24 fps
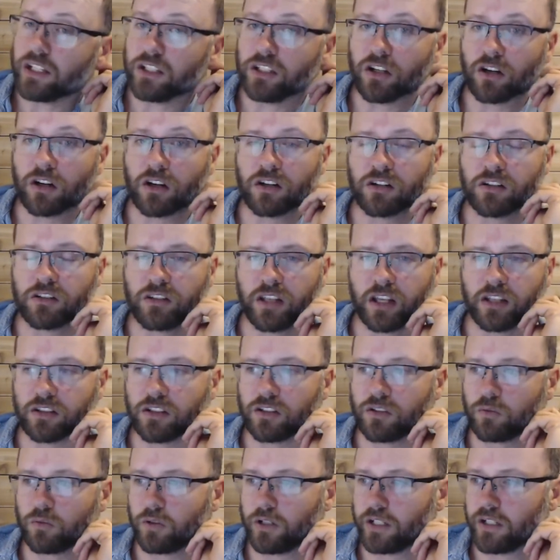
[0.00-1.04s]
to
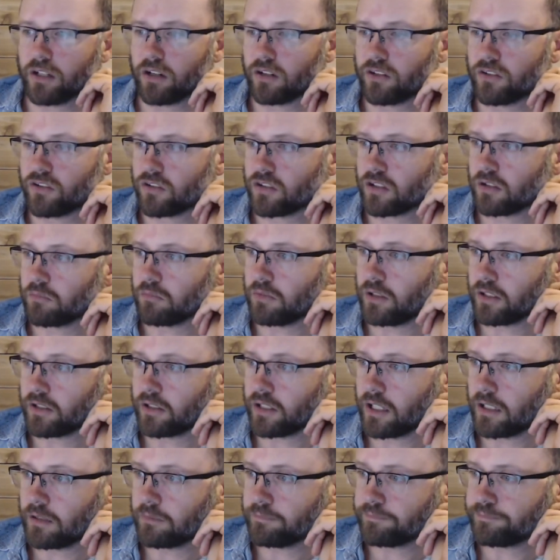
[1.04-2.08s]
20 yards or something like
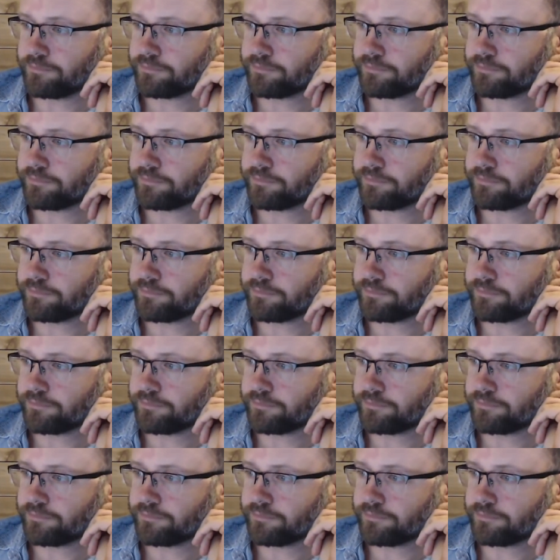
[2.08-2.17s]
that.